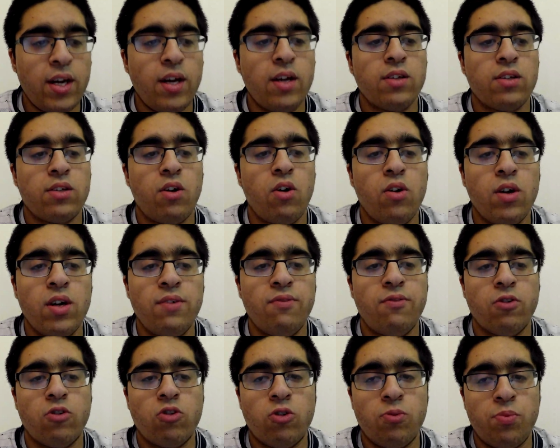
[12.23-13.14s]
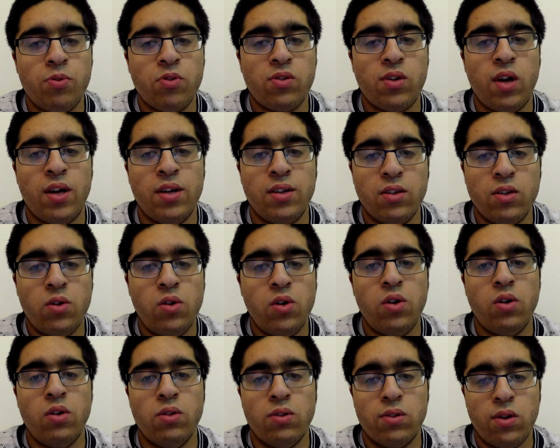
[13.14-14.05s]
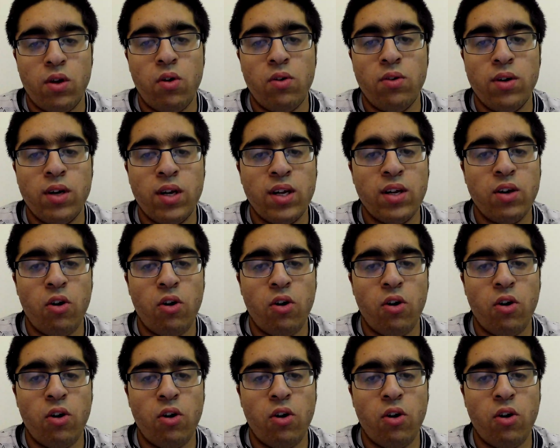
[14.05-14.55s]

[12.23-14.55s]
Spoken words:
It's only for triple science students only,